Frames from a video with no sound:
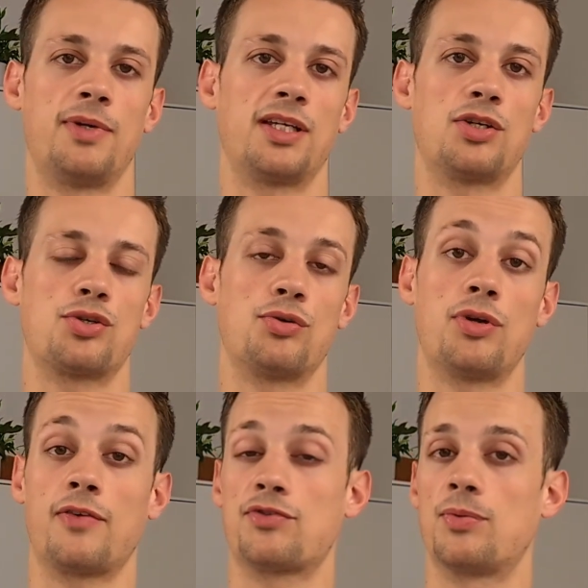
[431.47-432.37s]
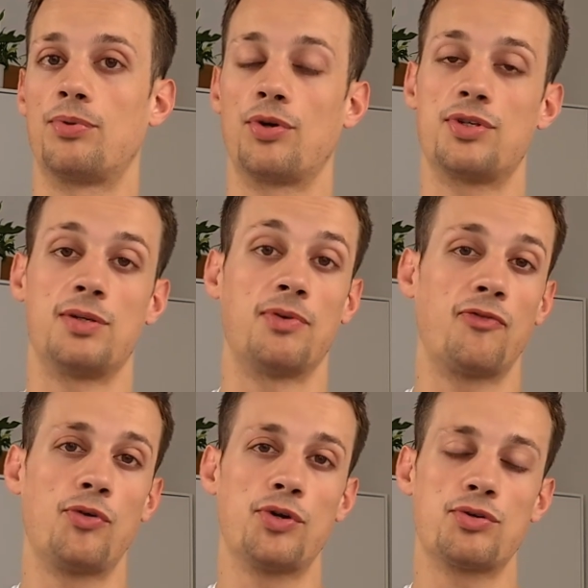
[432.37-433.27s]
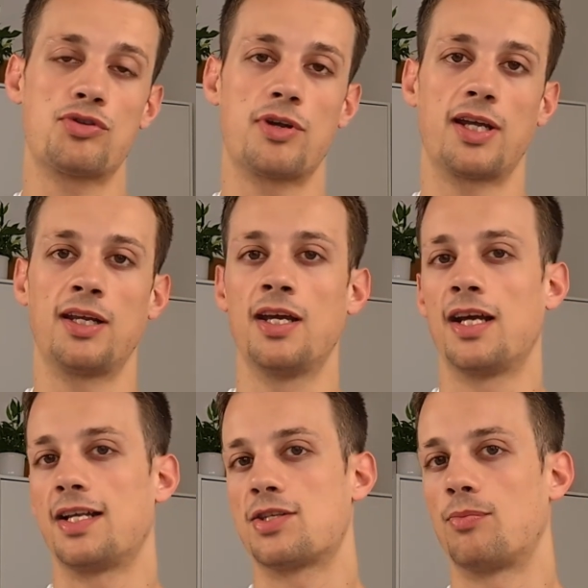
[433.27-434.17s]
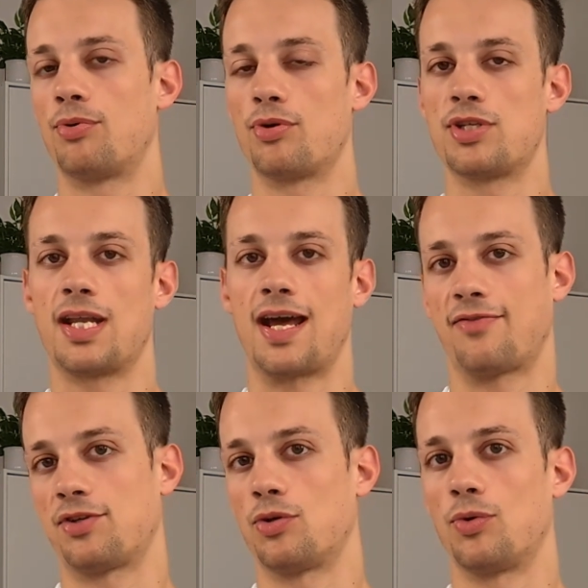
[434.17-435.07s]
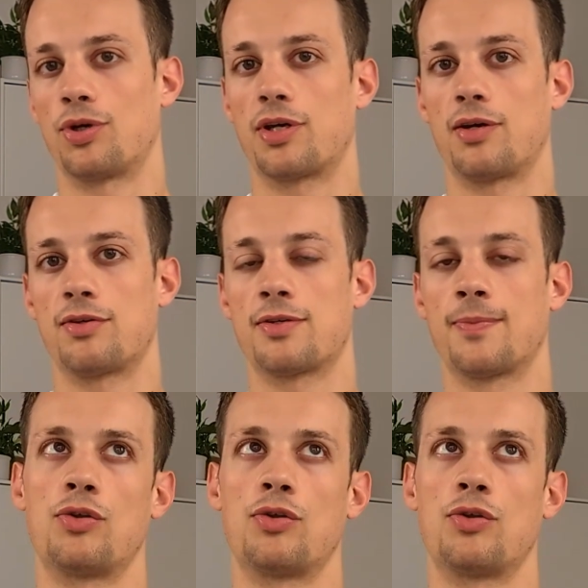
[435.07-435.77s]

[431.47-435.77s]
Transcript: making sure you have some protein before you train and some protein after your workout.